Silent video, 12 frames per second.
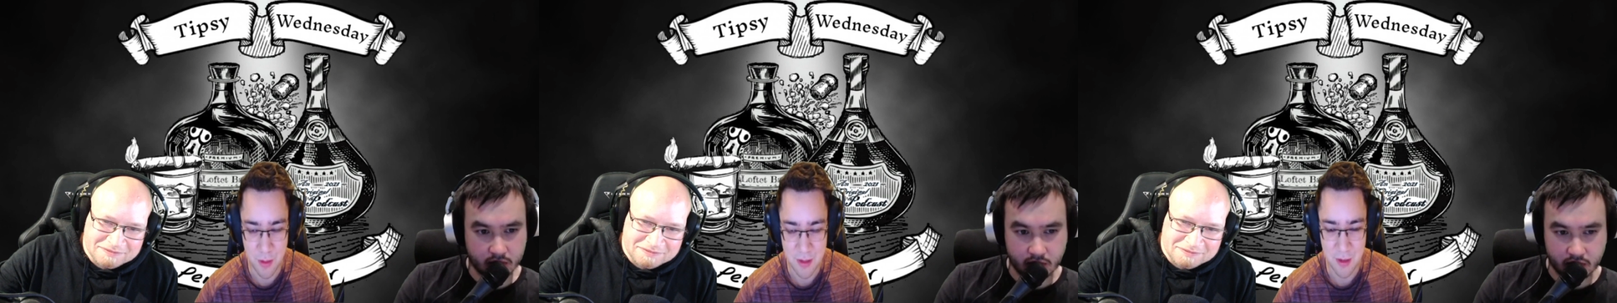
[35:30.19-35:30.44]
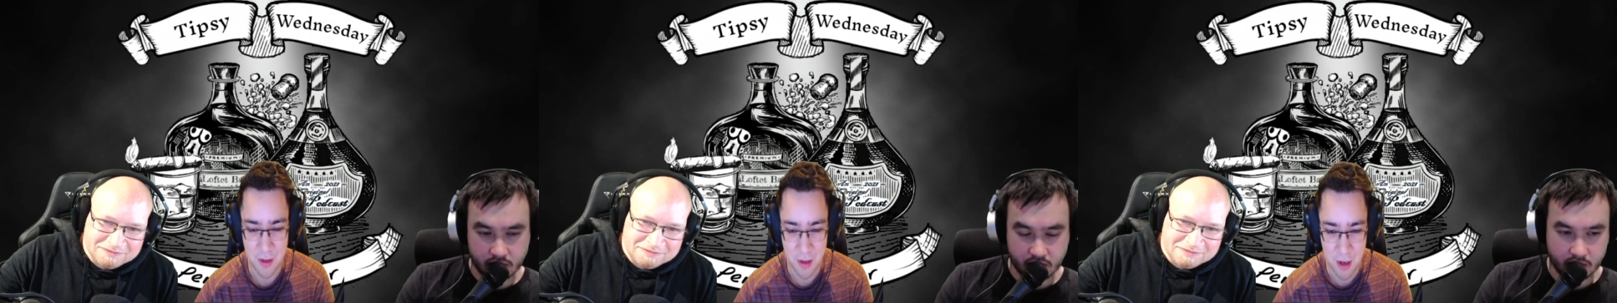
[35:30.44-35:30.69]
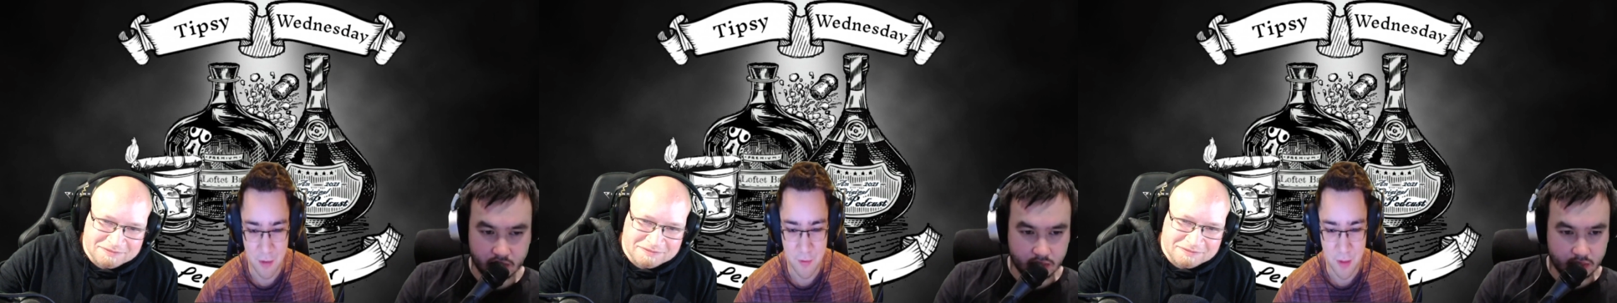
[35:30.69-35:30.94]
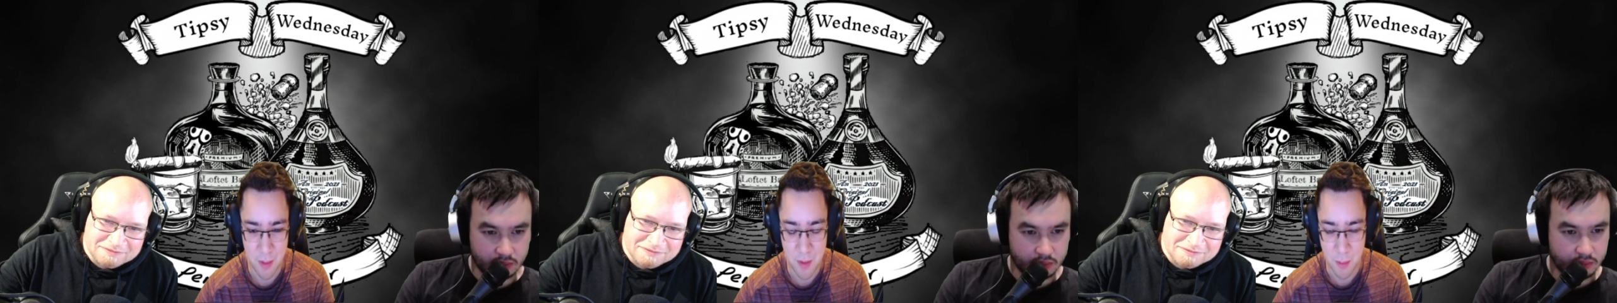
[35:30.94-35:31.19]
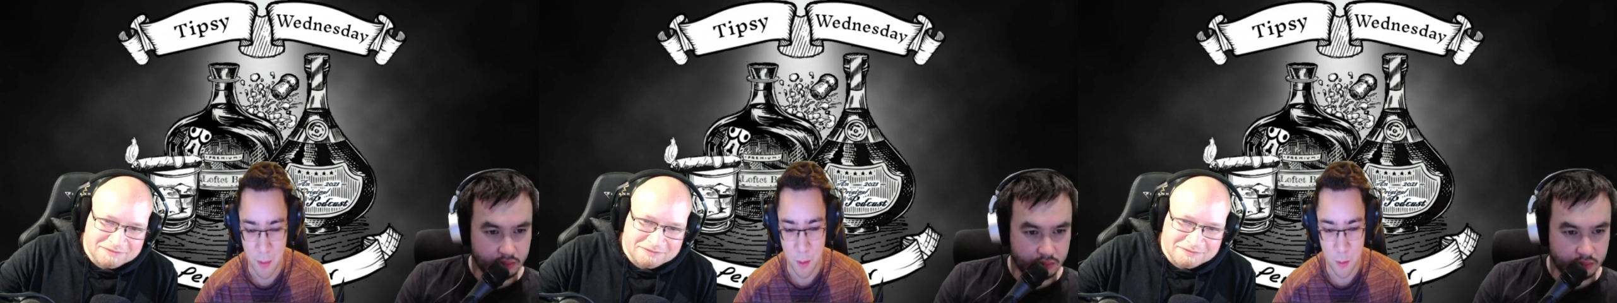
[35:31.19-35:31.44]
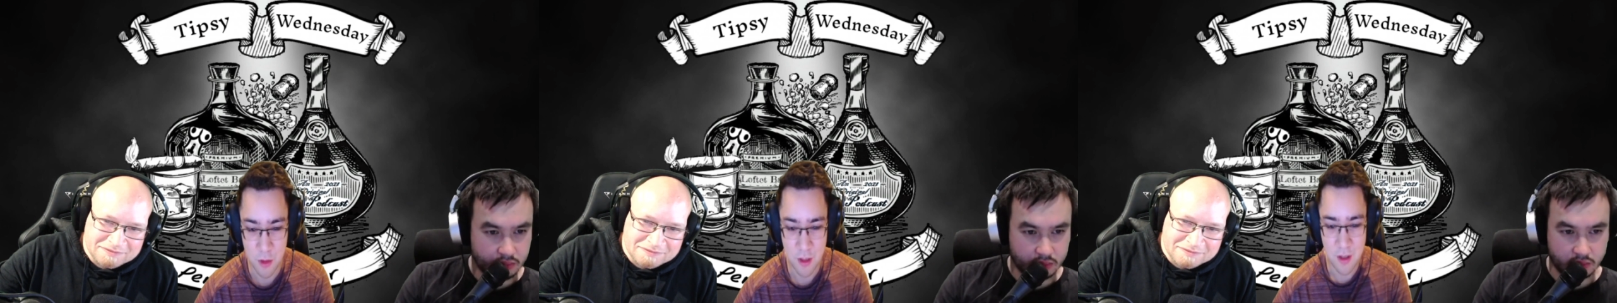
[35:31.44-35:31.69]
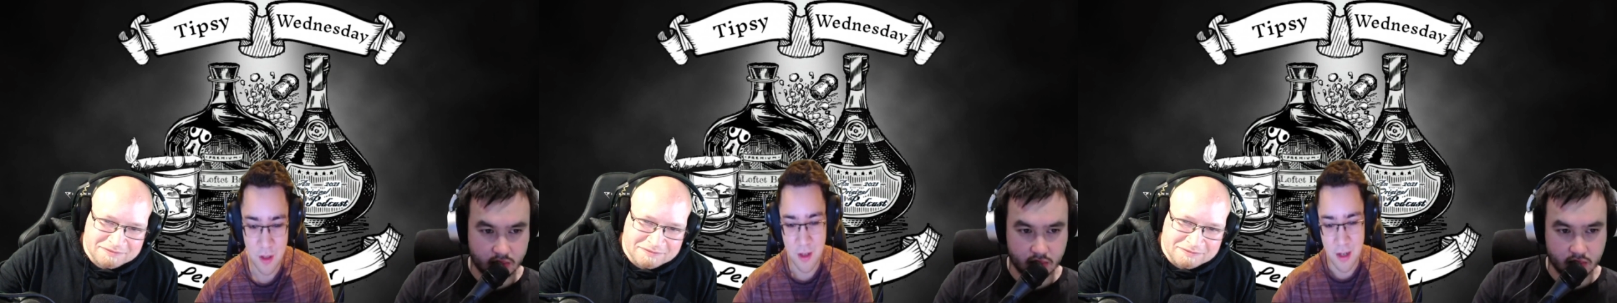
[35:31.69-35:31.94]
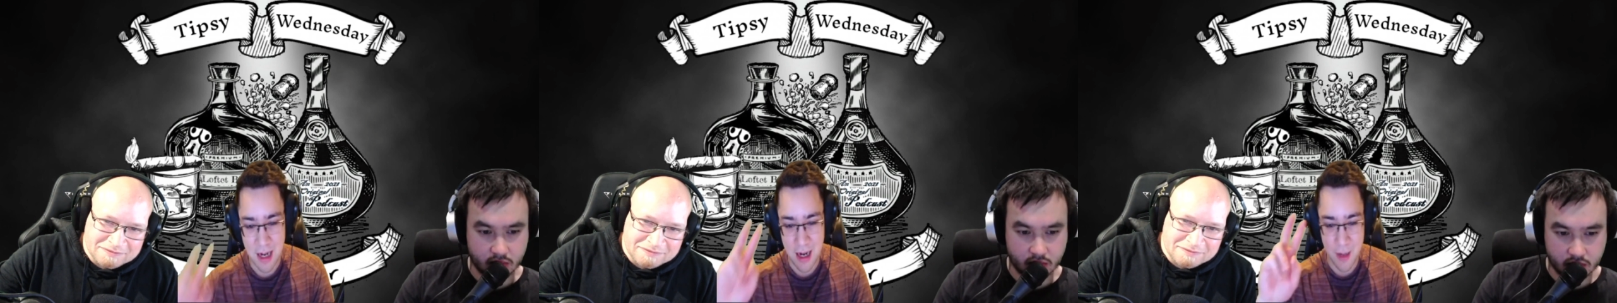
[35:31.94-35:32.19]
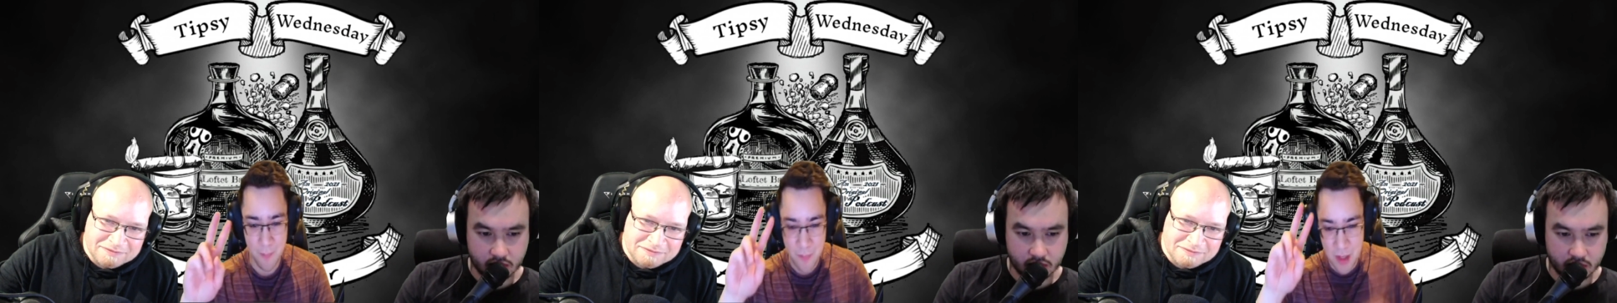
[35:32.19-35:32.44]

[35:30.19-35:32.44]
Speaker 1: entire lifetime, the most um,